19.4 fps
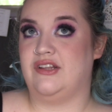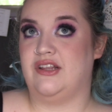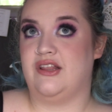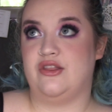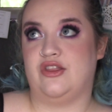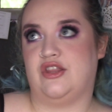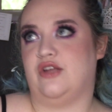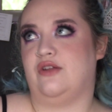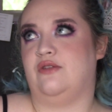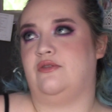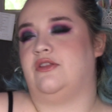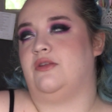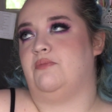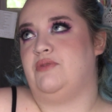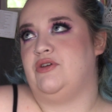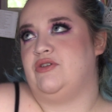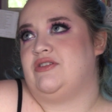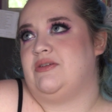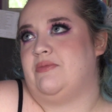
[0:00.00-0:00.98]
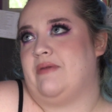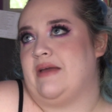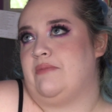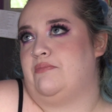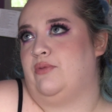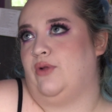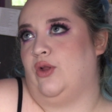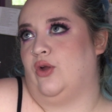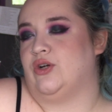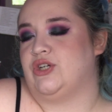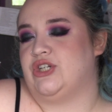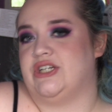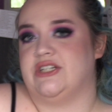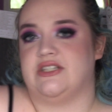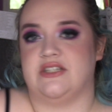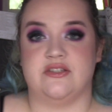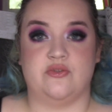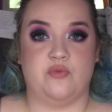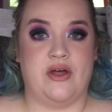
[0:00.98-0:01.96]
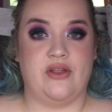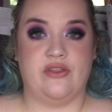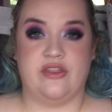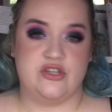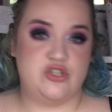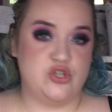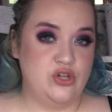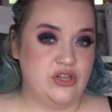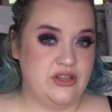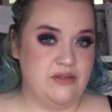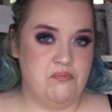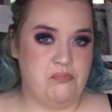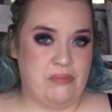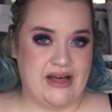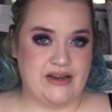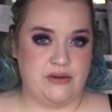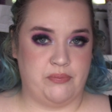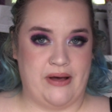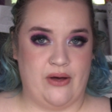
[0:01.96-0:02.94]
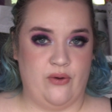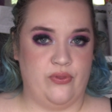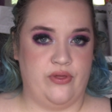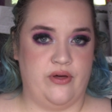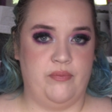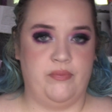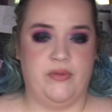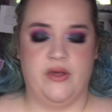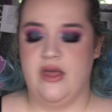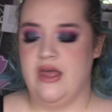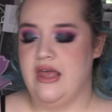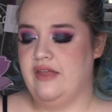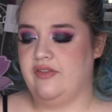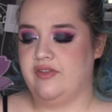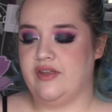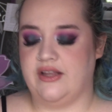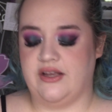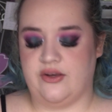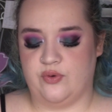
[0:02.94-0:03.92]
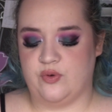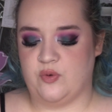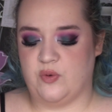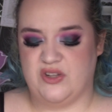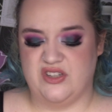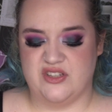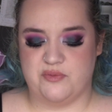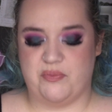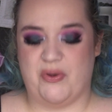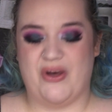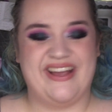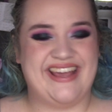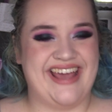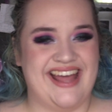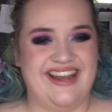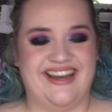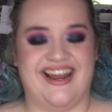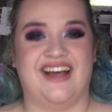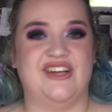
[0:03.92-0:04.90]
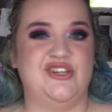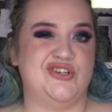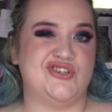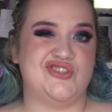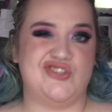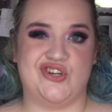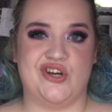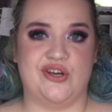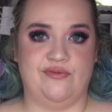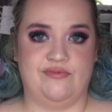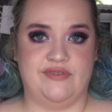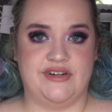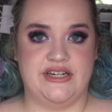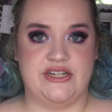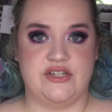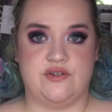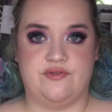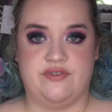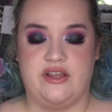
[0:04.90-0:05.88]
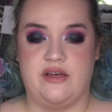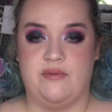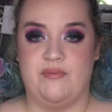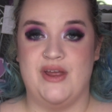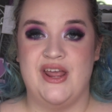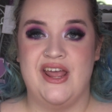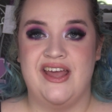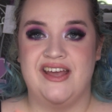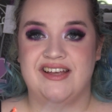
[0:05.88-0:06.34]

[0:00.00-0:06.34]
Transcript: The Beauty Bay blushes as well, there's nothing bad about them, the liquid ones, but again, I just don't reach for them.